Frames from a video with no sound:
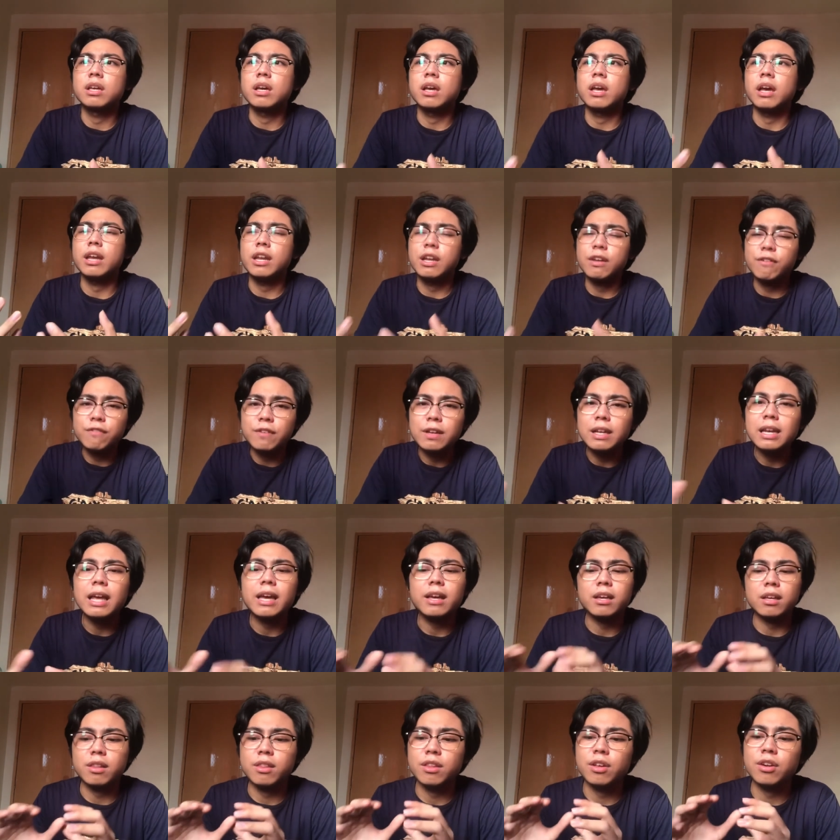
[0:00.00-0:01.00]
and i feel like
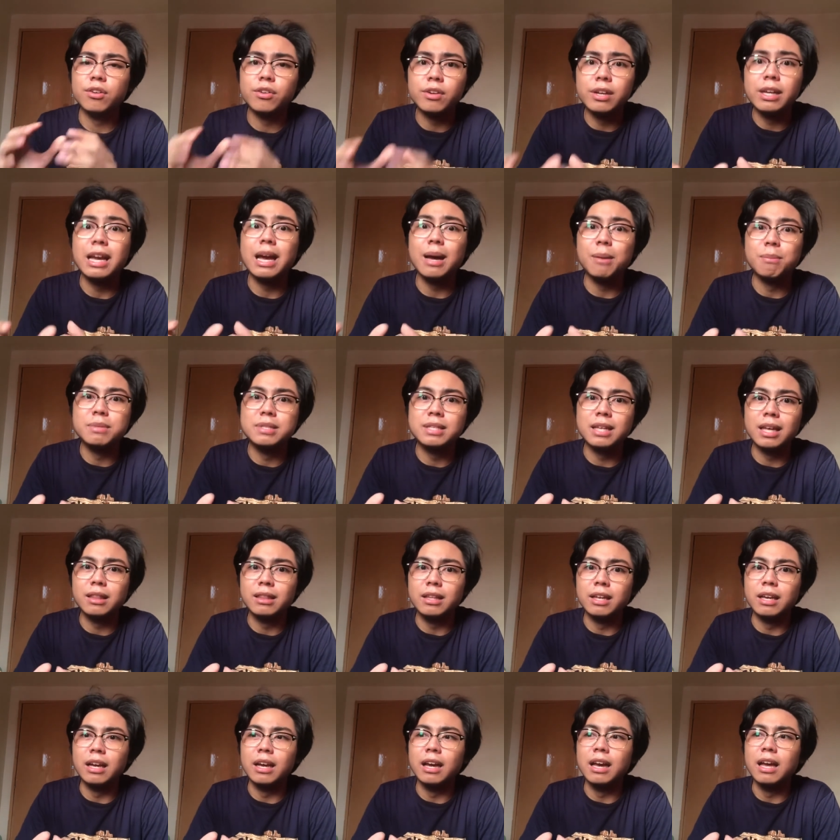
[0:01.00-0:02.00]
in the rehab
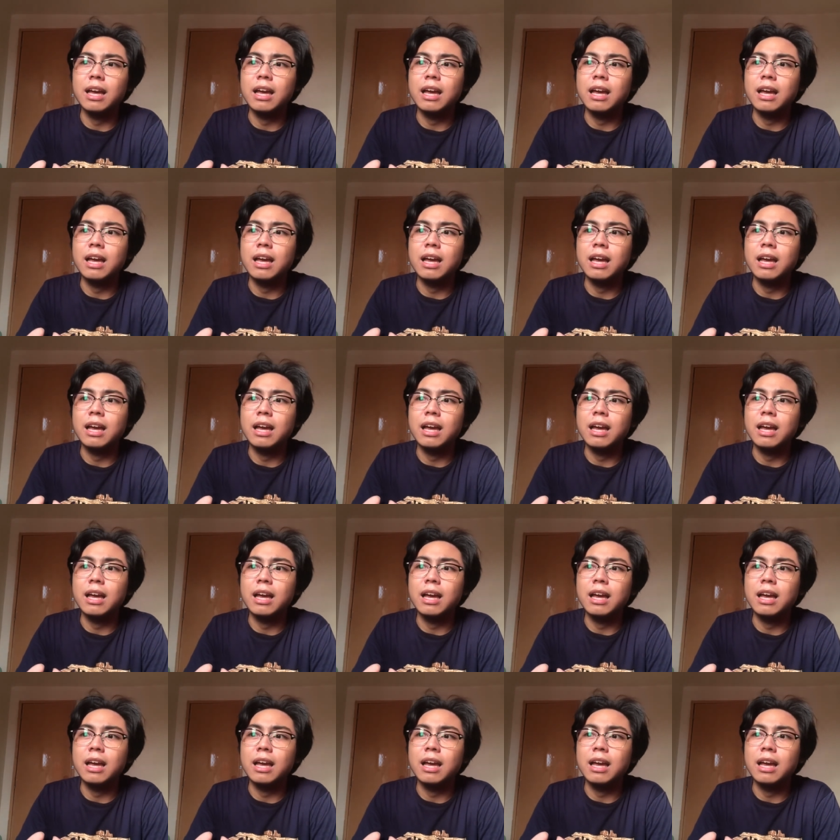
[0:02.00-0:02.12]
setting